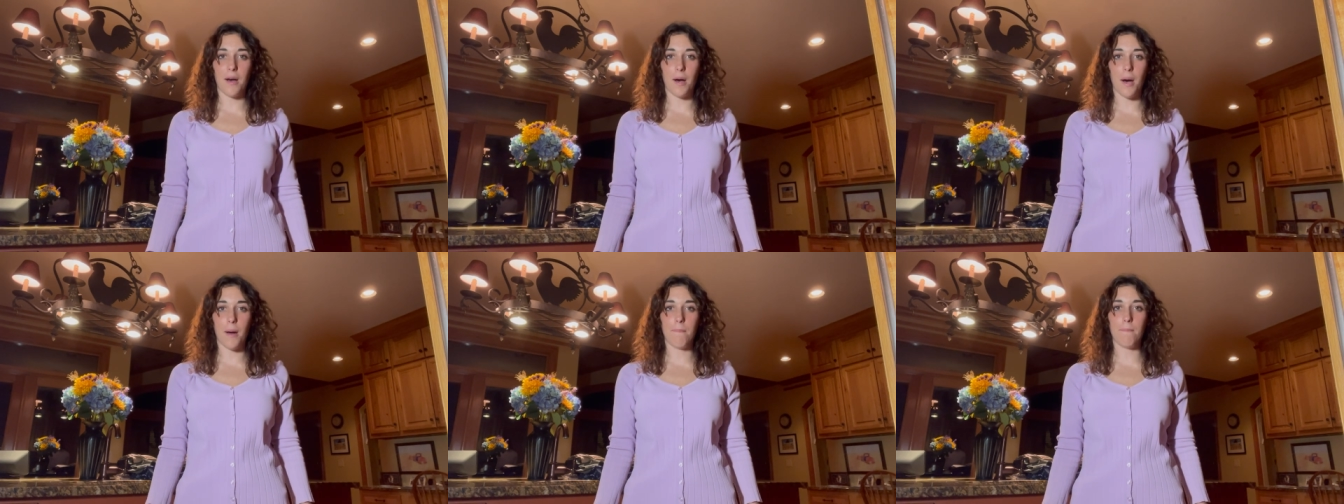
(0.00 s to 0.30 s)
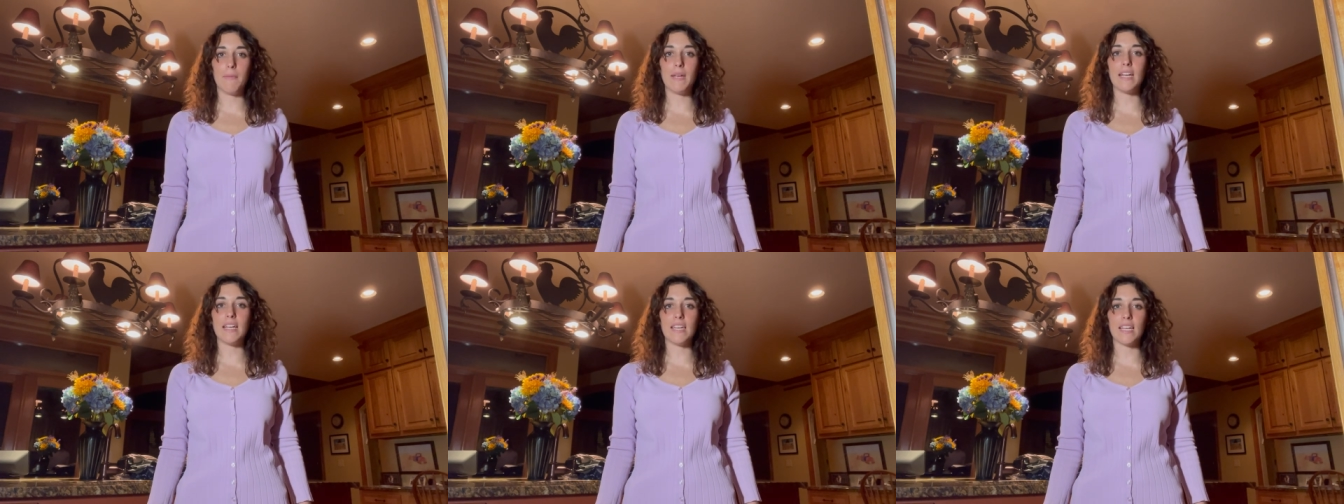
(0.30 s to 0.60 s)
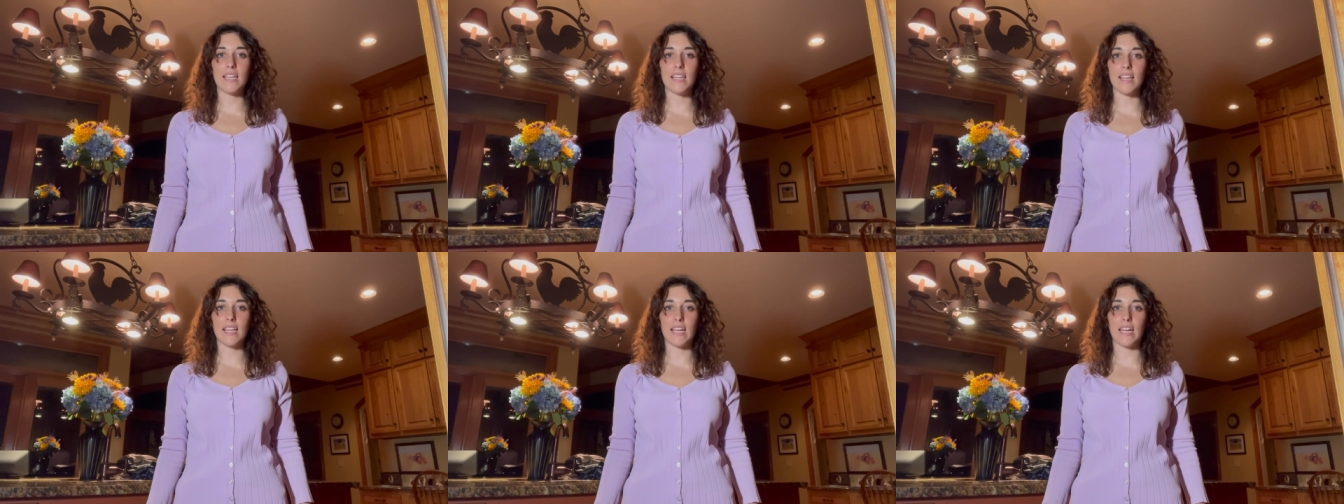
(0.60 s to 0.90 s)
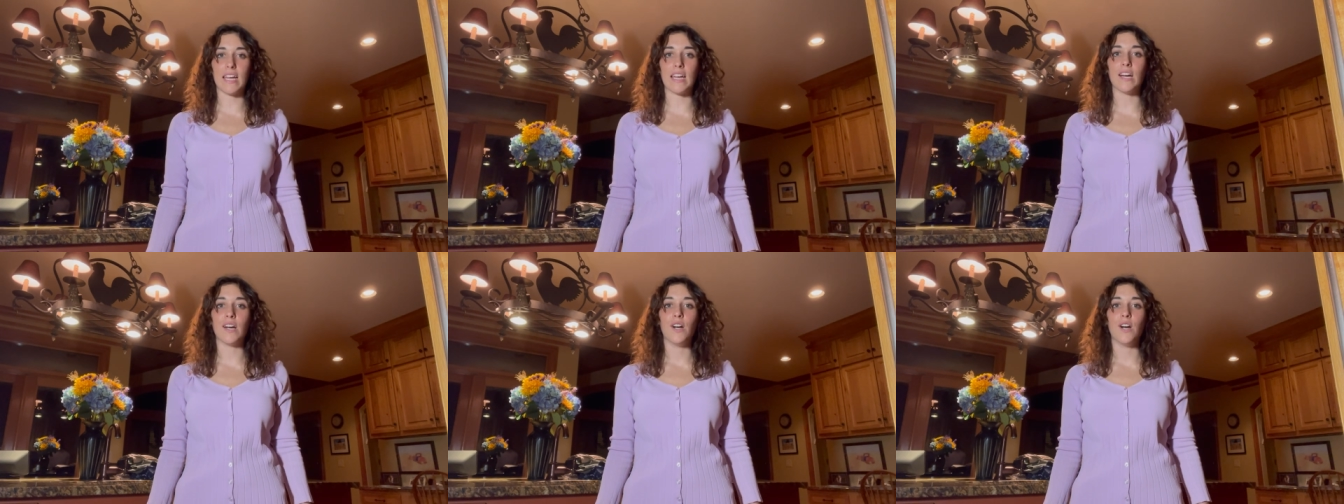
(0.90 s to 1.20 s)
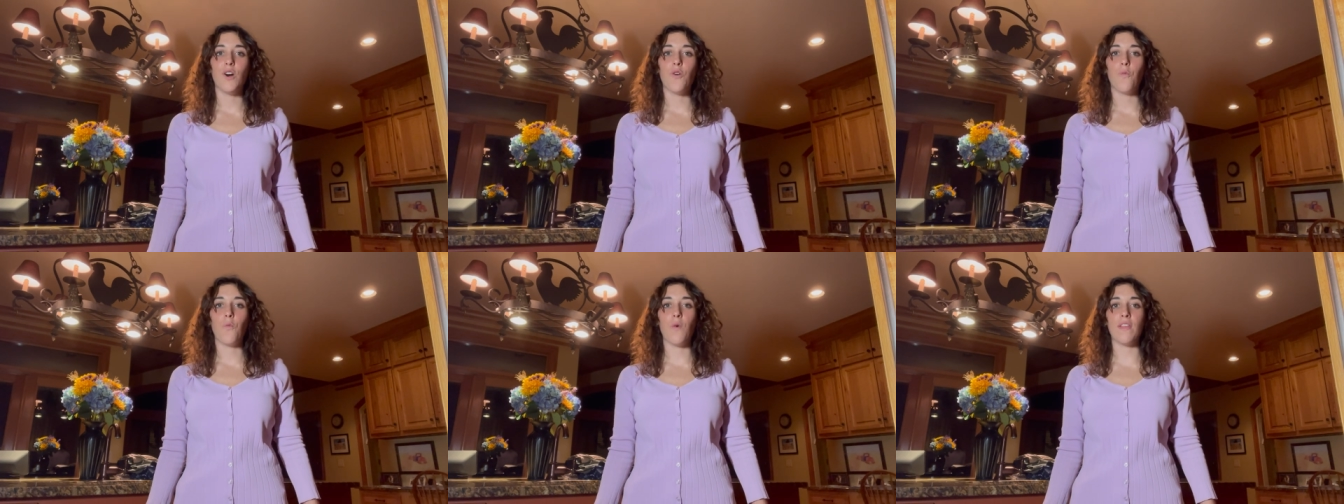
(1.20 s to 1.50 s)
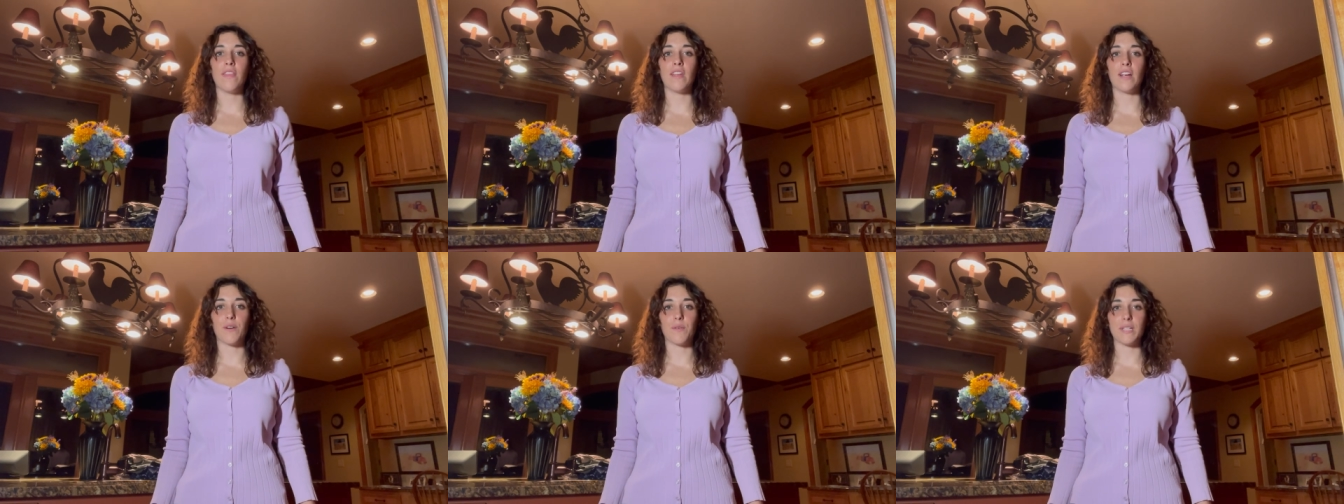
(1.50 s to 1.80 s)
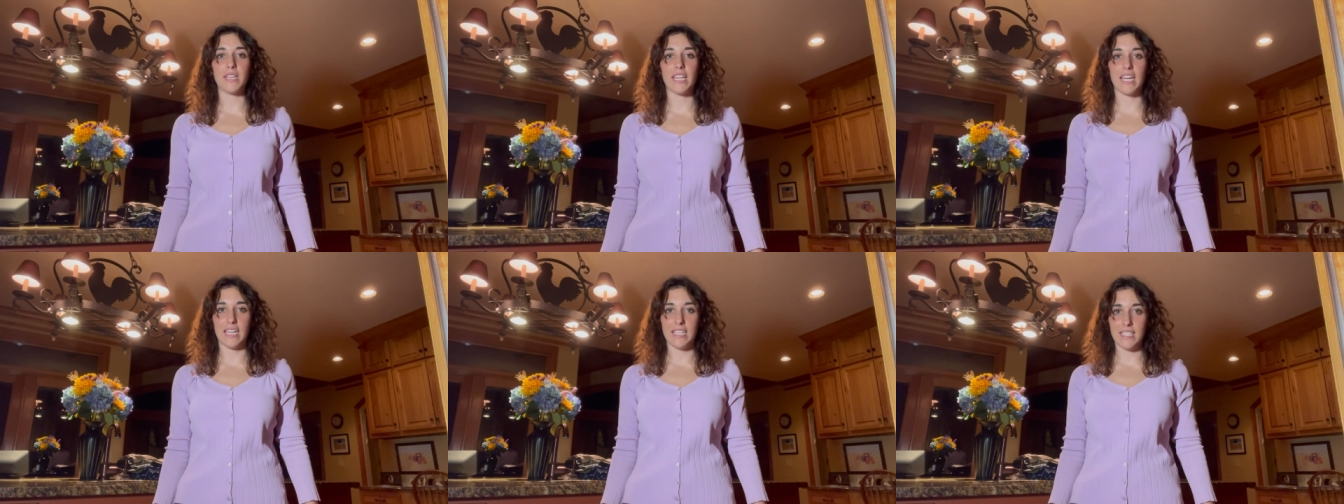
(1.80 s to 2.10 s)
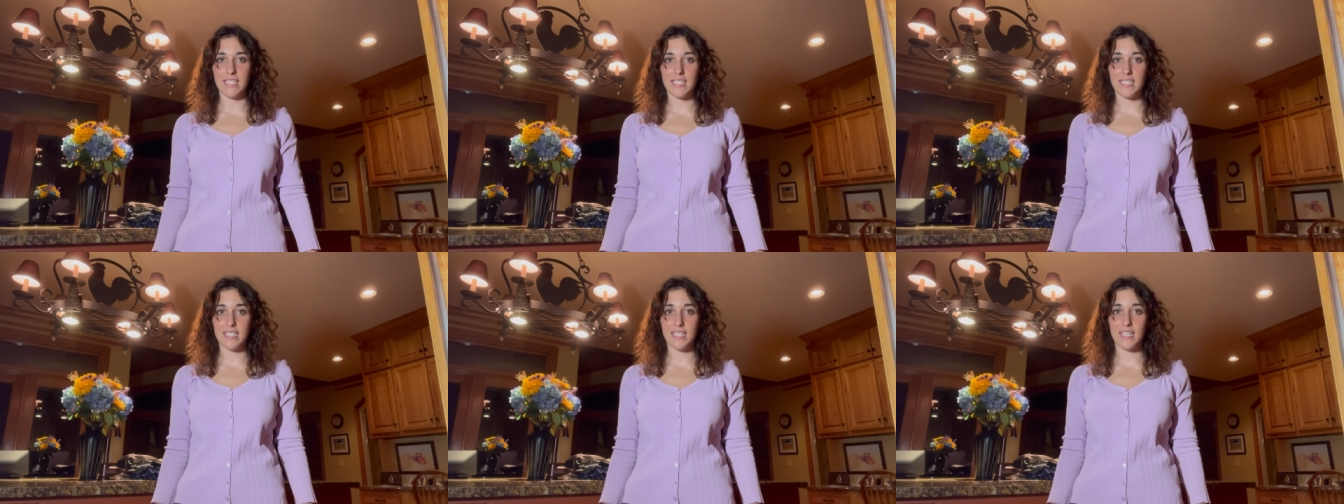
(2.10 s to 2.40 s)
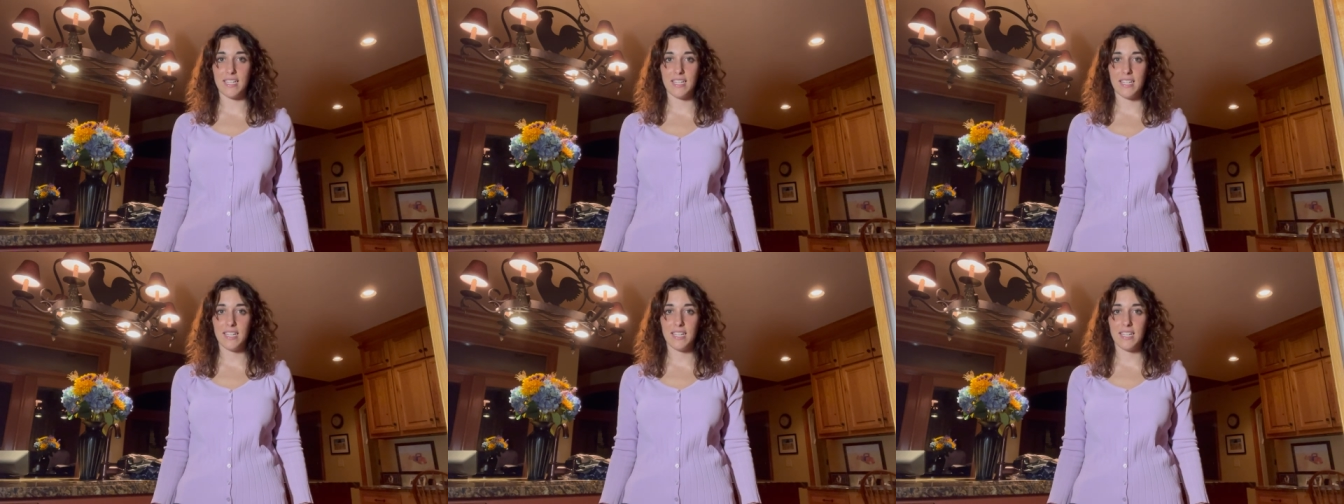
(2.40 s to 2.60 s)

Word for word: immediately when they're released.